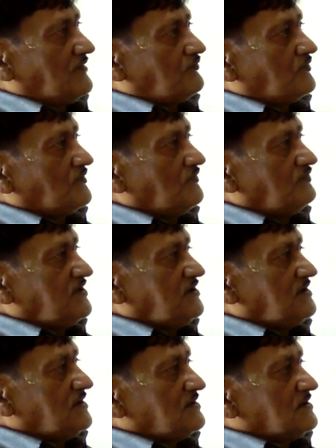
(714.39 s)
F,
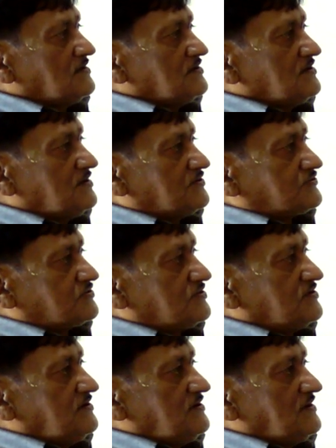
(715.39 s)
V, it, D,